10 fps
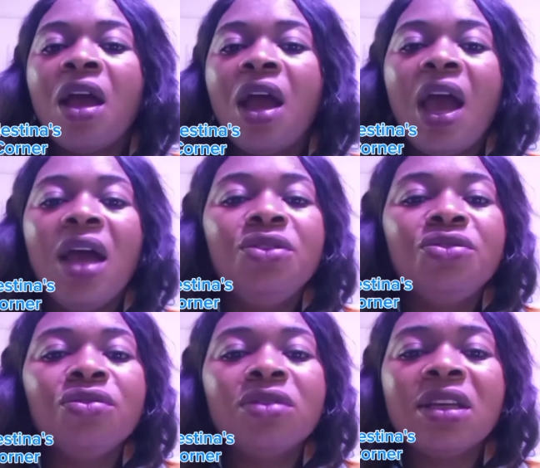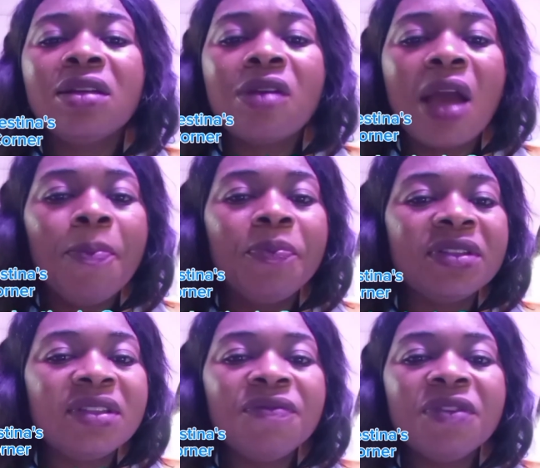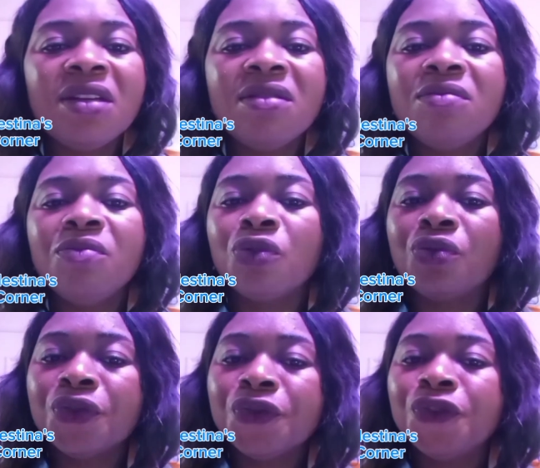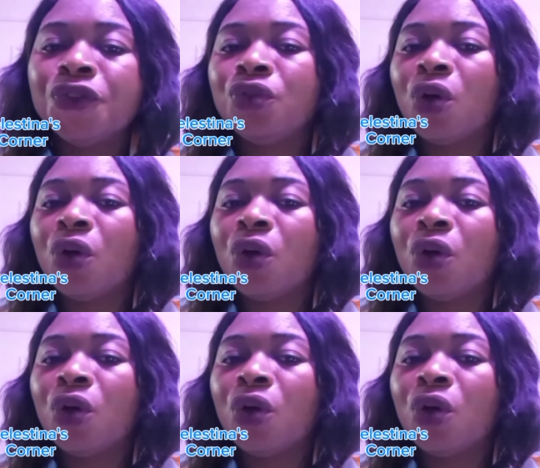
and you are perceiving cooked food,